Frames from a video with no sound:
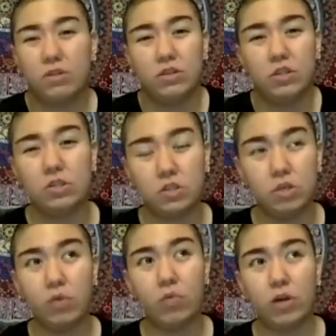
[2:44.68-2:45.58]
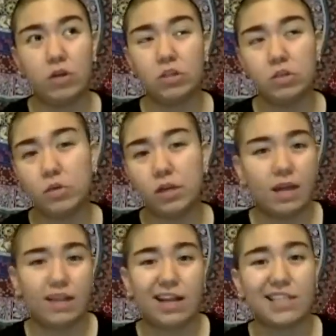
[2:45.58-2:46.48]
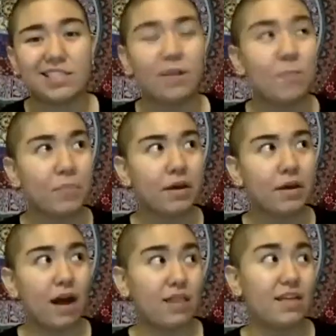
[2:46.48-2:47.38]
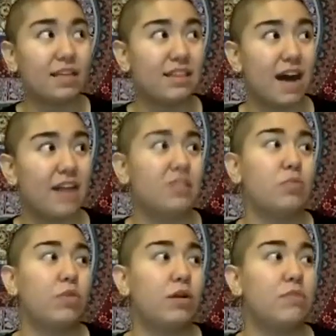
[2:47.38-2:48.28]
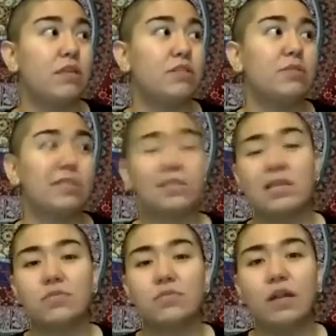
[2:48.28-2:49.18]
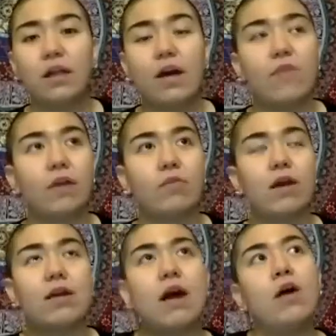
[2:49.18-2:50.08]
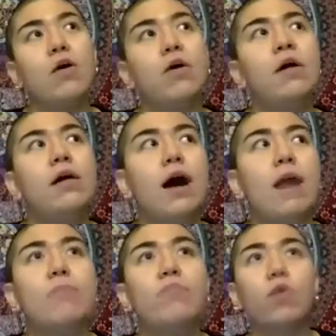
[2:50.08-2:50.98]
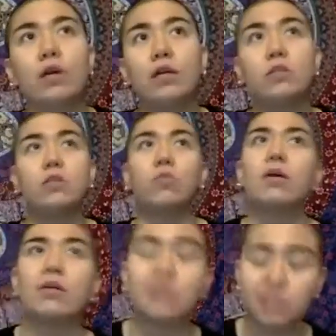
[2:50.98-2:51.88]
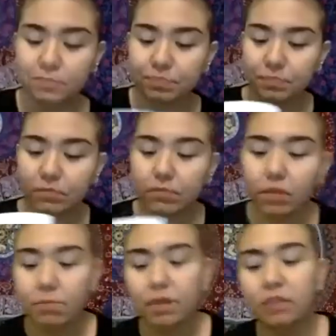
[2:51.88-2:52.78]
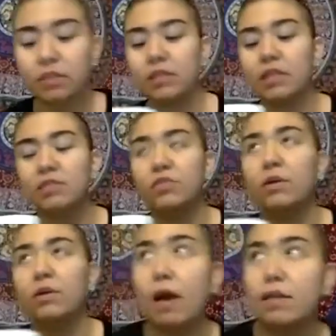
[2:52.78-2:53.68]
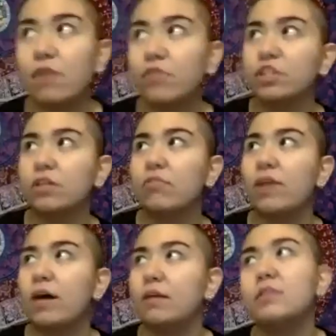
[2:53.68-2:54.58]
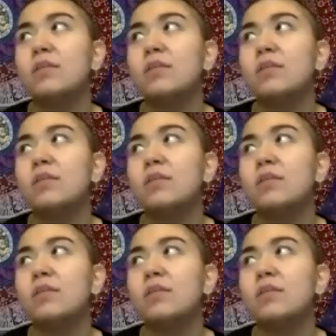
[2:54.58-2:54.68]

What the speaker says: doing what you're doing, like, I think that's what it means to be successful at life. Like, right now I'm working towards being successful, and my definition of that is